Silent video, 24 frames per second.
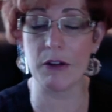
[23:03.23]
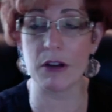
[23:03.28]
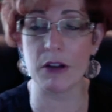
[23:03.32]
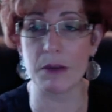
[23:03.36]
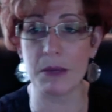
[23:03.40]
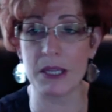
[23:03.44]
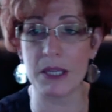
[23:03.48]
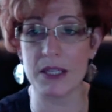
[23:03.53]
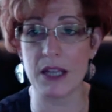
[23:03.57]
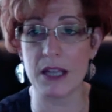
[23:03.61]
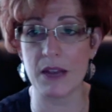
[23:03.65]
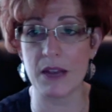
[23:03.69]
going to
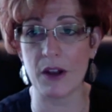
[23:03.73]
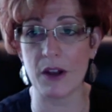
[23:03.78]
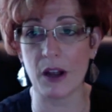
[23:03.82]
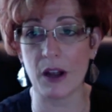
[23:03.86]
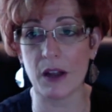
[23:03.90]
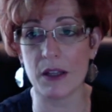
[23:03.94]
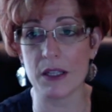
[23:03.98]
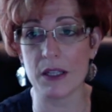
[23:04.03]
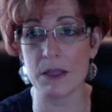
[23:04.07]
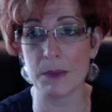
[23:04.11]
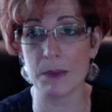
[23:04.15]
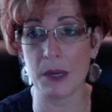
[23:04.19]
be saving
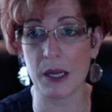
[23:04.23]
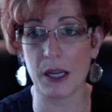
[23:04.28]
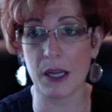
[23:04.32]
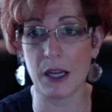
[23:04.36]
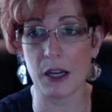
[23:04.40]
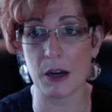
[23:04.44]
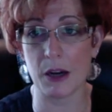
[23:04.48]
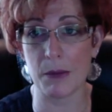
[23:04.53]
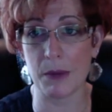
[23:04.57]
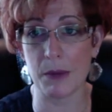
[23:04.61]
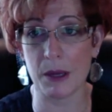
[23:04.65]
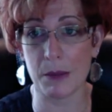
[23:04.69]
all this money in
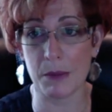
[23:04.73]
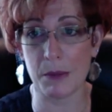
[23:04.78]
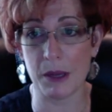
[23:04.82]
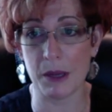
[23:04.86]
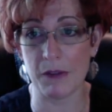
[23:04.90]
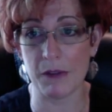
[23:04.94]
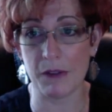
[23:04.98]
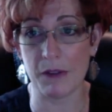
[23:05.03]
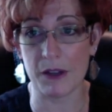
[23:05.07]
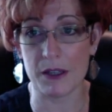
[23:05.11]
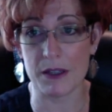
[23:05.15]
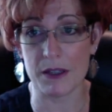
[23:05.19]

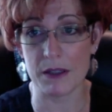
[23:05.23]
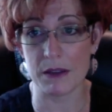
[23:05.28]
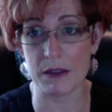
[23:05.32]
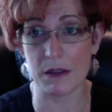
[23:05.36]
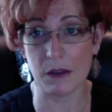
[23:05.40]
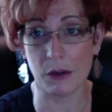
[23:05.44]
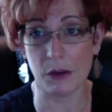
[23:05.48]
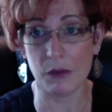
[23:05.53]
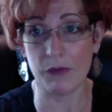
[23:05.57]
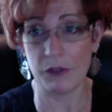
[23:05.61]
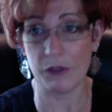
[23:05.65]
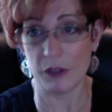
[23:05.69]
Airbnb fees,
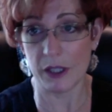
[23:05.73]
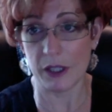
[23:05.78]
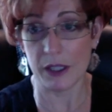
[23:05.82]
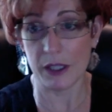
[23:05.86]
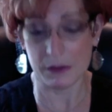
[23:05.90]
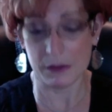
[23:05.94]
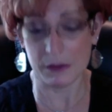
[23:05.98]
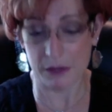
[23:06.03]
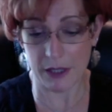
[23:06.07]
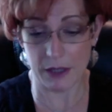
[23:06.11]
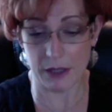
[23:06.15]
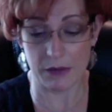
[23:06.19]
hopefully
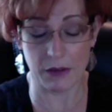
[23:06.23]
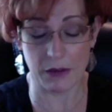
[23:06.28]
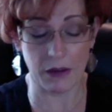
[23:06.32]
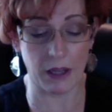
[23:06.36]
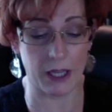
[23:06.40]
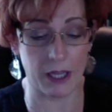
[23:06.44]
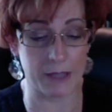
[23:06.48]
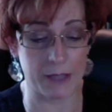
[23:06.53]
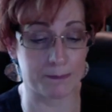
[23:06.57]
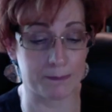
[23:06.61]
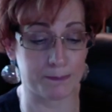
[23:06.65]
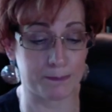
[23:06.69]
down the
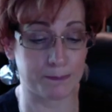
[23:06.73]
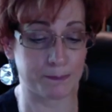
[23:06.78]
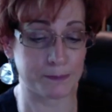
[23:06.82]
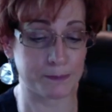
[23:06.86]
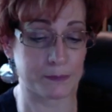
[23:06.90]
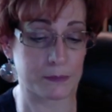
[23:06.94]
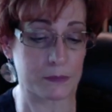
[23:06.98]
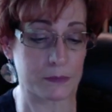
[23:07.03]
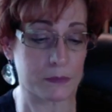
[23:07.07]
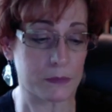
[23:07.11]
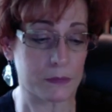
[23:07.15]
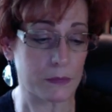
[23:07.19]
line.
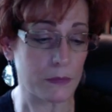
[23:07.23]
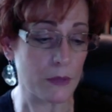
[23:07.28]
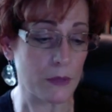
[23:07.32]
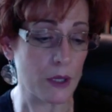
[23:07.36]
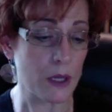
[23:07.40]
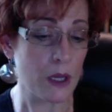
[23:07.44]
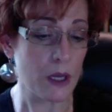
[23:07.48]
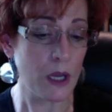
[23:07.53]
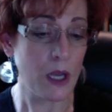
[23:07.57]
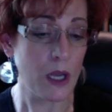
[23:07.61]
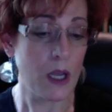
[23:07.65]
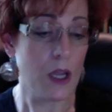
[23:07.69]

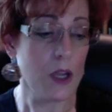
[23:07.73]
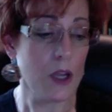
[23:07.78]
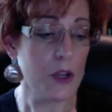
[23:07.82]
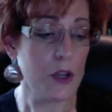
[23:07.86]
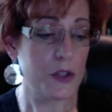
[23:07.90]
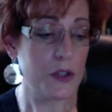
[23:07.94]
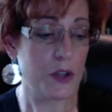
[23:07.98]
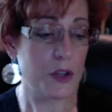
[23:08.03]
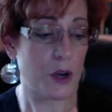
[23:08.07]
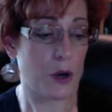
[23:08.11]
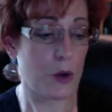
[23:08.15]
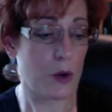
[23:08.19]

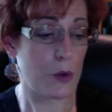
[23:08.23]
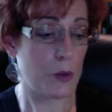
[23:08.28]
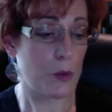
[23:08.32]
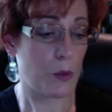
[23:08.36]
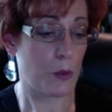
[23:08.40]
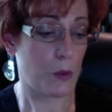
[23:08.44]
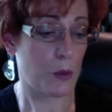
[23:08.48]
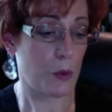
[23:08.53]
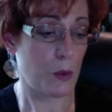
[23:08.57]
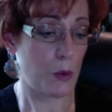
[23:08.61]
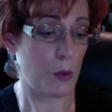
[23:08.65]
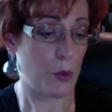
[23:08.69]
So
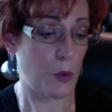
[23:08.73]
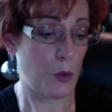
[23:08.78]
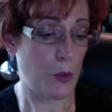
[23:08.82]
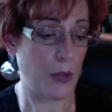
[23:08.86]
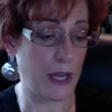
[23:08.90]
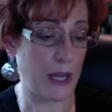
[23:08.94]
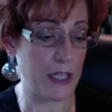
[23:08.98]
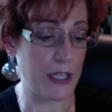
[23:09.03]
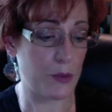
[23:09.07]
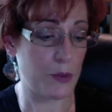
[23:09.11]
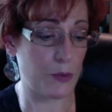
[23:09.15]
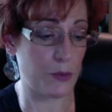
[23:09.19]

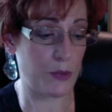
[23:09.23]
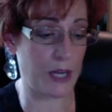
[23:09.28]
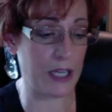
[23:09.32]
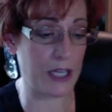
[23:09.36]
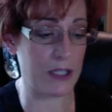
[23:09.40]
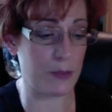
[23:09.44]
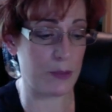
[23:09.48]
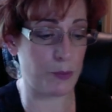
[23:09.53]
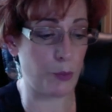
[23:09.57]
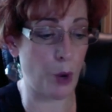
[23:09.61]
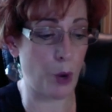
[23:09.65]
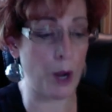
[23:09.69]

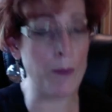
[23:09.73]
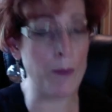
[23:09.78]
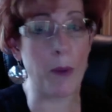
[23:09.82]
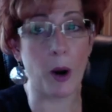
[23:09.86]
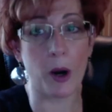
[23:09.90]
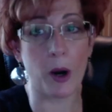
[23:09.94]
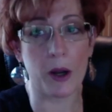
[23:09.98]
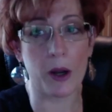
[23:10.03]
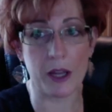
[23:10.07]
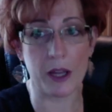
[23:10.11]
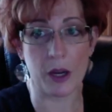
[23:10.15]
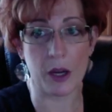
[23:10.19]
that's one
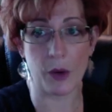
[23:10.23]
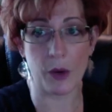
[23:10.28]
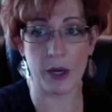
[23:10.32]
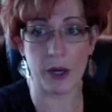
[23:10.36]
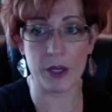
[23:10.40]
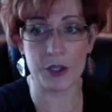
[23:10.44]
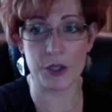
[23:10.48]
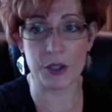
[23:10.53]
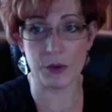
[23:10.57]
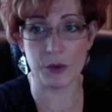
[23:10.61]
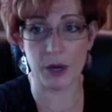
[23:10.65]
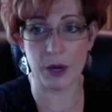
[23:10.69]
part of the
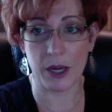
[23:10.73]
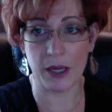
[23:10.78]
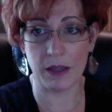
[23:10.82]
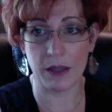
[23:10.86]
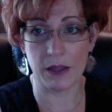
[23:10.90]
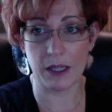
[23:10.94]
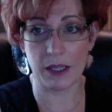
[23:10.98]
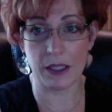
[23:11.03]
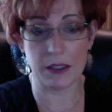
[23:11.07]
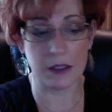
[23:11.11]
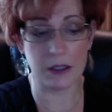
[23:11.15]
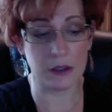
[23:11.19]
equation, right?
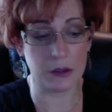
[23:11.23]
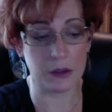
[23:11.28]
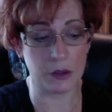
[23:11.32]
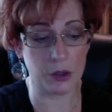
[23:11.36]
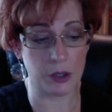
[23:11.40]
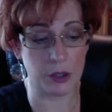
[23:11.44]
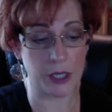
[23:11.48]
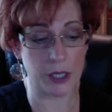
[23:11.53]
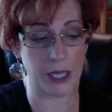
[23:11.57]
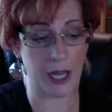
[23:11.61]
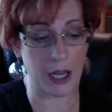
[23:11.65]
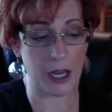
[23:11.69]
Like
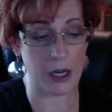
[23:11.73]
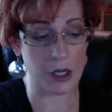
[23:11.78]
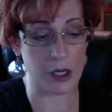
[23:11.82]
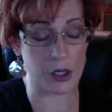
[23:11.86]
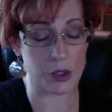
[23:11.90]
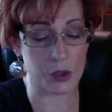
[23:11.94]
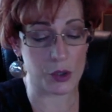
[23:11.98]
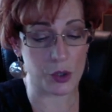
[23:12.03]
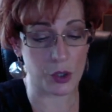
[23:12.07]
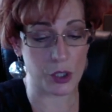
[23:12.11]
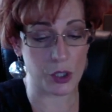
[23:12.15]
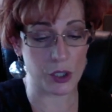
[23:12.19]
learning how to
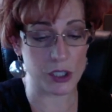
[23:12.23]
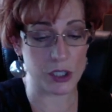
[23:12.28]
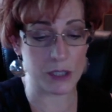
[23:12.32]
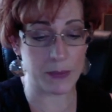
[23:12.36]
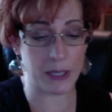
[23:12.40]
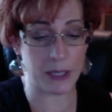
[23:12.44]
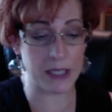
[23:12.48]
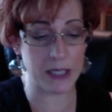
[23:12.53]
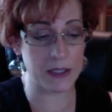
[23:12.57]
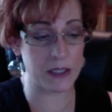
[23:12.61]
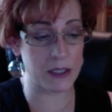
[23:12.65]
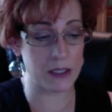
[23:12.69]
control your
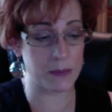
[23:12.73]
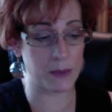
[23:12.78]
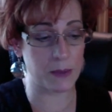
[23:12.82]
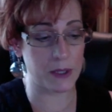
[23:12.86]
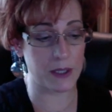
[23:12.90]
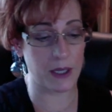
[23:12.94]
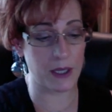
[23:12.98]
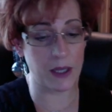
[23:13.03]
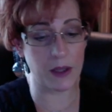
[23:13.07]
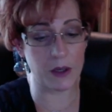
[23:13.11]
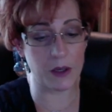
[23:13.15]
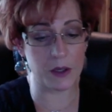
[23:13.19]
expenses. But
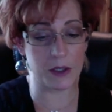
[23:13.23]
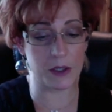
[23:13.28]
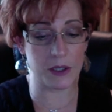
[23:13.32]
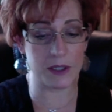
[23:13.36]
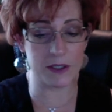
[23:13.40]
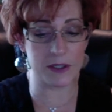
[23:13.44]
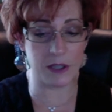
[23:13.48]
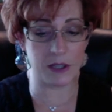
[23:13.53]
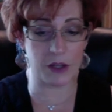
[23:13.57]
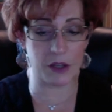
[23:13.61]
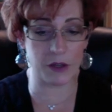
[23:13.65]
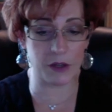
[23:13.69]
then there's
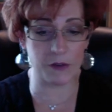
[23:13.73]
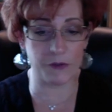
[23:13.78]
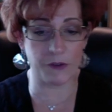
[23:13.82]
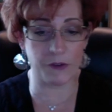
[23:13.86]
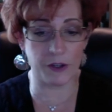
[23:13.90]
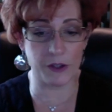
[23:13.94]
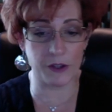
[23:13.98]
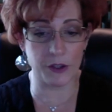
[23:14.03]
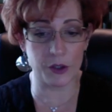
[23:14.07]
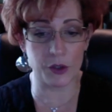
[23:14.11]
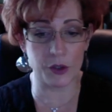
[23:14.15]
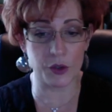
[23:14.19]
this other
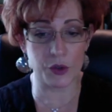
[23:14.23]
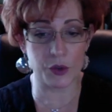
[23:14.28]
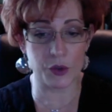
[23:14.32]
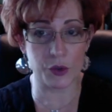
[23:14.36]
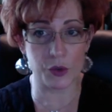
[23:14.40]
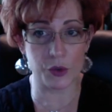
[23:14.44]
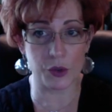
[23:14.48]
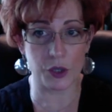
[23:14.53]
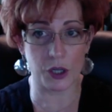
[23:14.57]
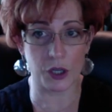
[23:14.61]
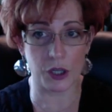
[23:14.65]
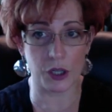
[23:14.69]
fun little
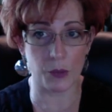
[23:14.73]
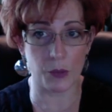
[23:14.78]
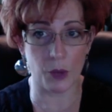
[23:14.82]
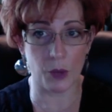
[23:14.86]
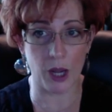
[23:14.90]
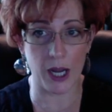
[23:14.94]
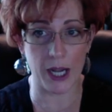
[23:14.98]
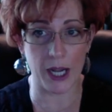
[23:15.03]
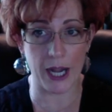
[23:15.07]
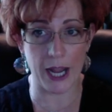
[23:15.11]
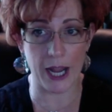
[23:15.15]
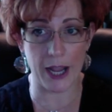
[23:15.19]
tool called
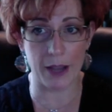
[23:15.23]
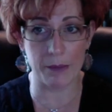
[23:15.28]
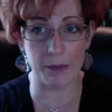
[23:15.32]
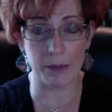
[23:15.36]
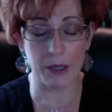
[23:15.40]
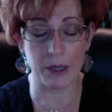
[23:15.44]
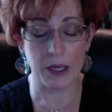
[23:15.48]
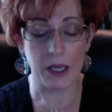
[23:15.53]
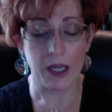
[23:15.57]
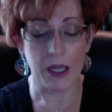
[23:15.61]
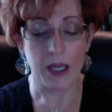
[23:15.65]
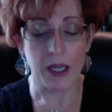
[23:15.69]
YNAB.
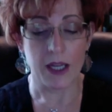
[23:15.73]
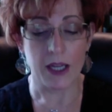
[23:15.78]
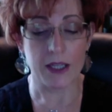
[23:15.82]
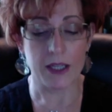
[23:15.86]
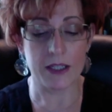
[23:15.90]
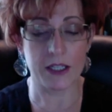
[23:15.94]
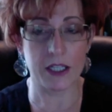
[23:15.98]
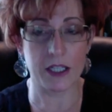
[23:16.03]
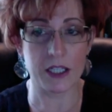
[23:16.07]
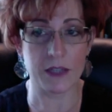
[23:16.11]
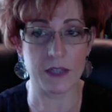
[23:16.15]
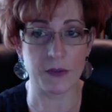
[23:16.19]
It
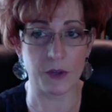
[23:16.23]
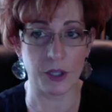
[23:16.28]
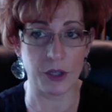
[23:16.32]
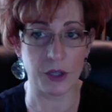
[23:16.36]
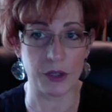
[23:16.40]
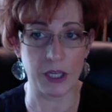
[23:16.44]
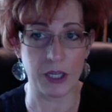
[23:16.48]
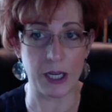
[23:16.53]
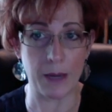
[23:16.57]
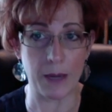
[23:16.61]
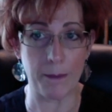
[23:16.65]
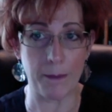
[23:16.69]
stands for You
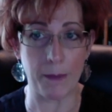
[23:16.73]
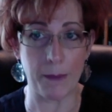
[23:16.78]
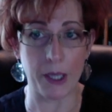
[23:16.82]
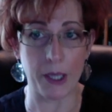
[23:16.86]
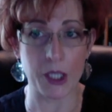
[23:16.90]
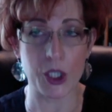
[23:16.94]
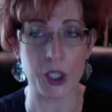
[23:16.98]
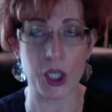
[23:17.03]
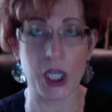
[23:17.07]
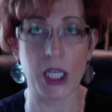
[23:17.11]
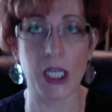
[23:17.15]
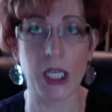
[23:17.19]
Need a
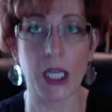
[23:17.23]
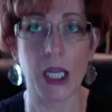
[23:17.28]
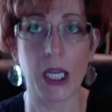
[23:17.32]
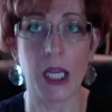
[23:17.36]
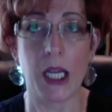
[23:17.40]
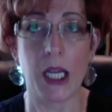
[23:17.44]
Budget.